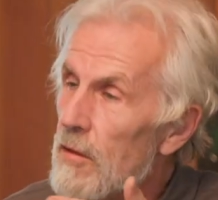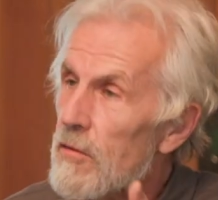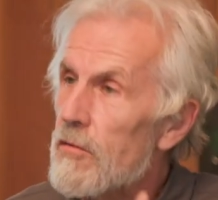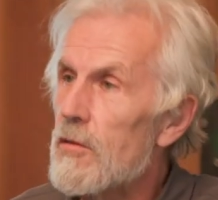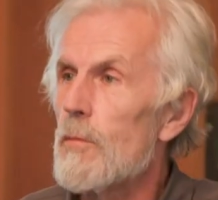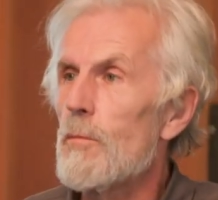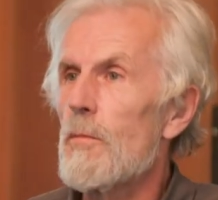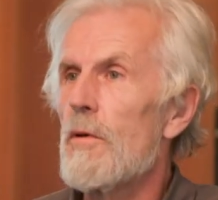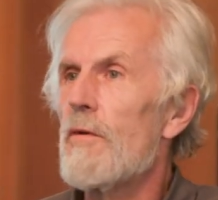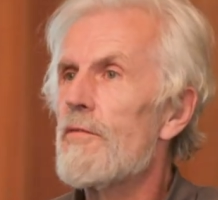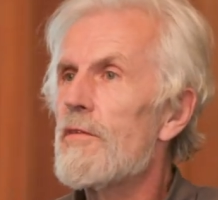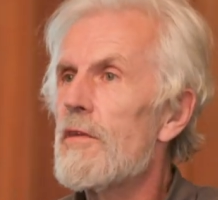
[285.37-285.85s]
and
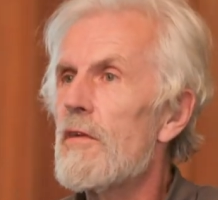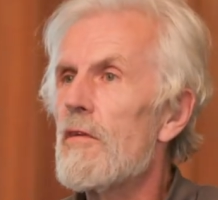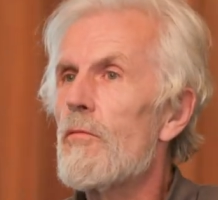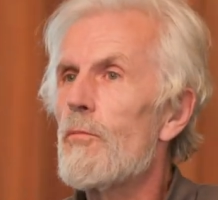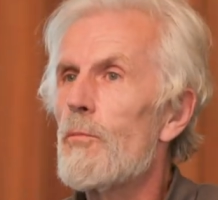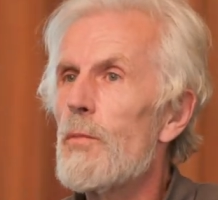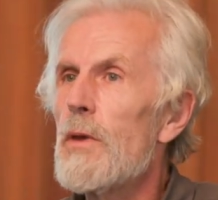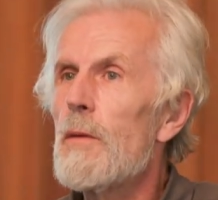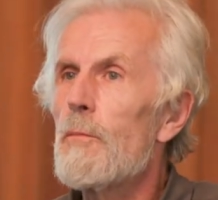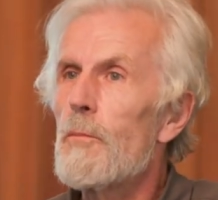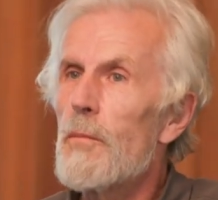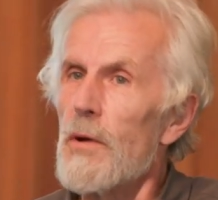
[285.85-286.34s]
some of these
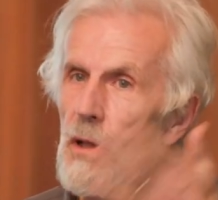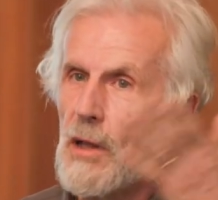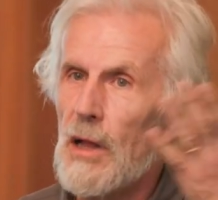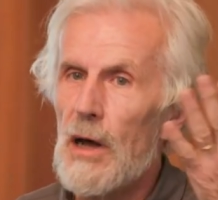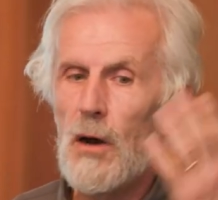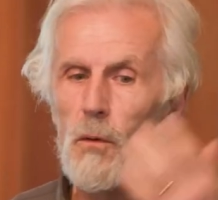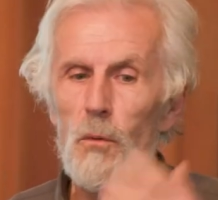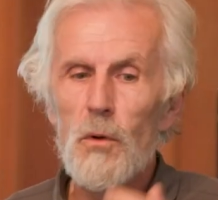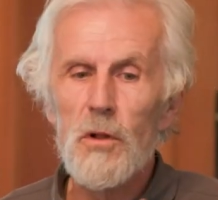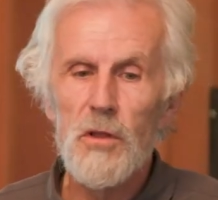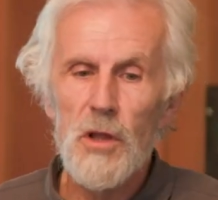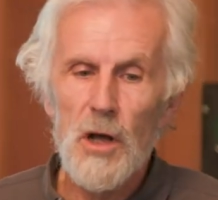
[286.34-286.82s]
people
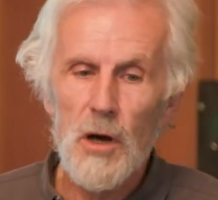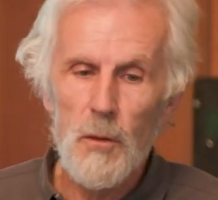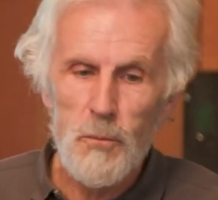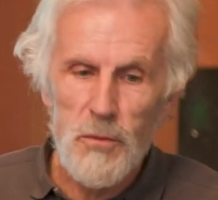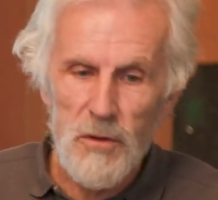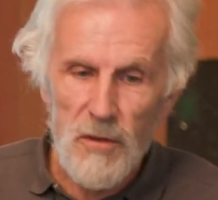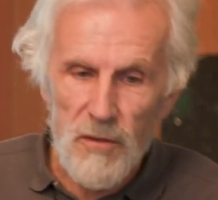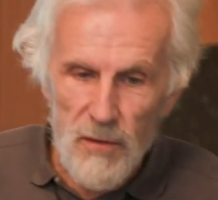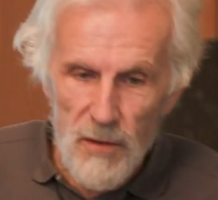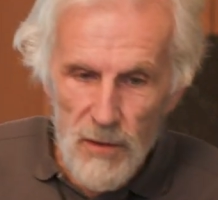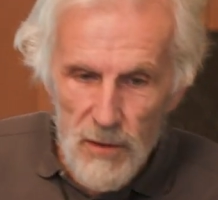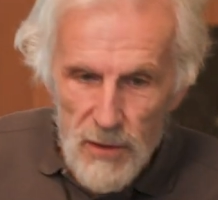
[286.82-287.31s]
I will now
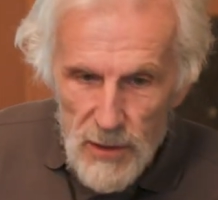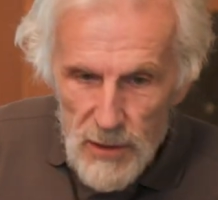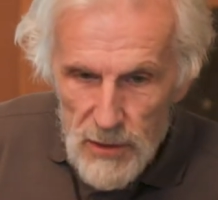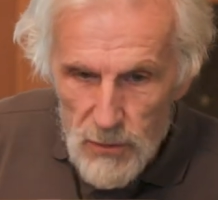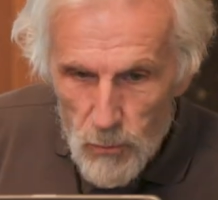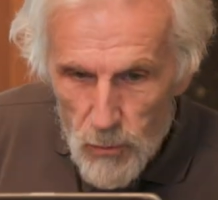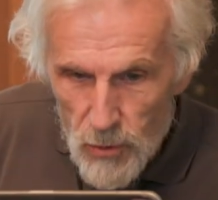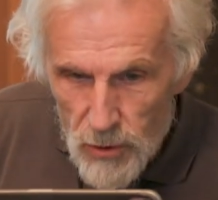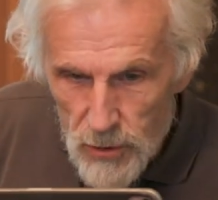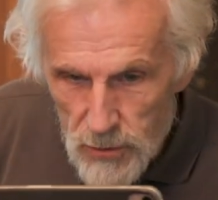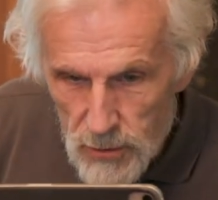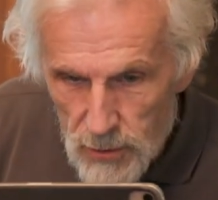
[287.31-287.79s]
present
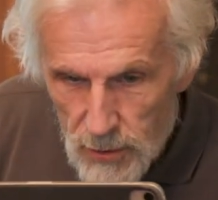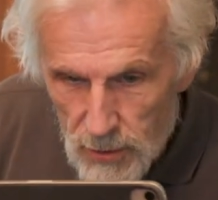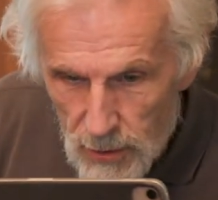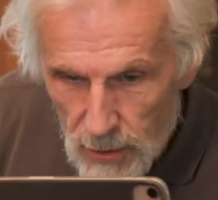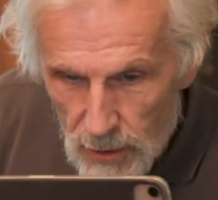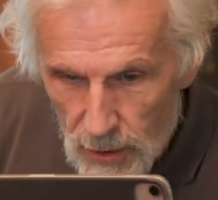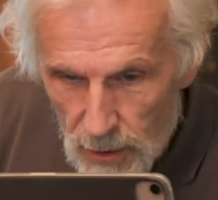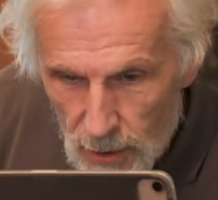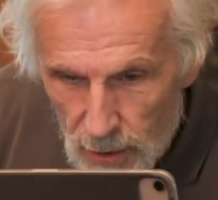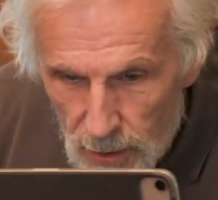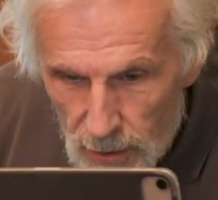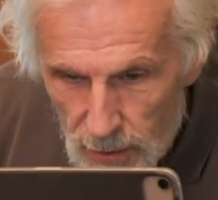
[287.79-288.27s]
their work
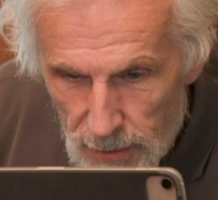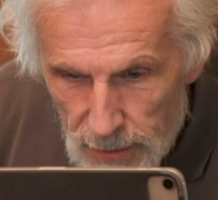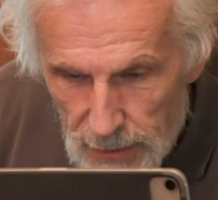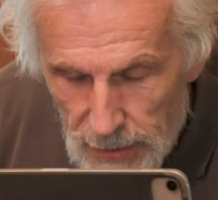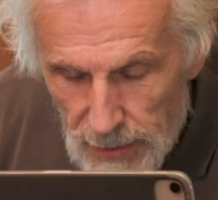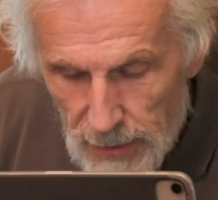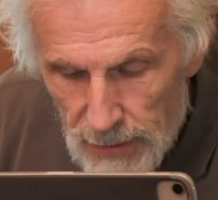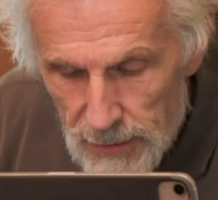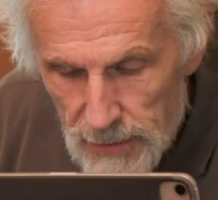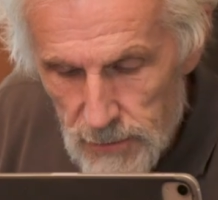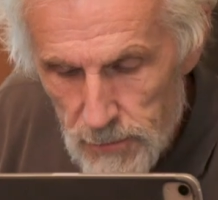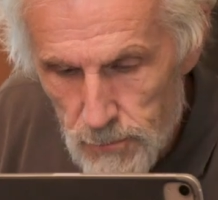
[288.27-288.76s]
uh,
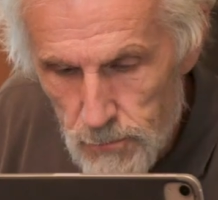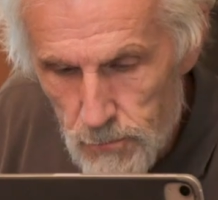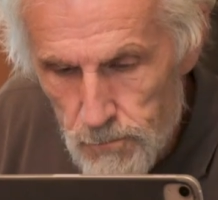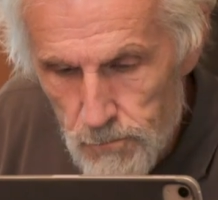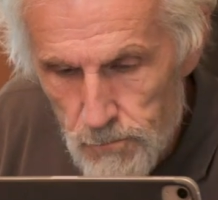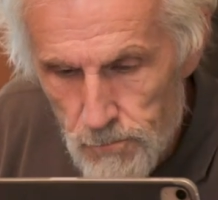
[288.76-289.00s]
here.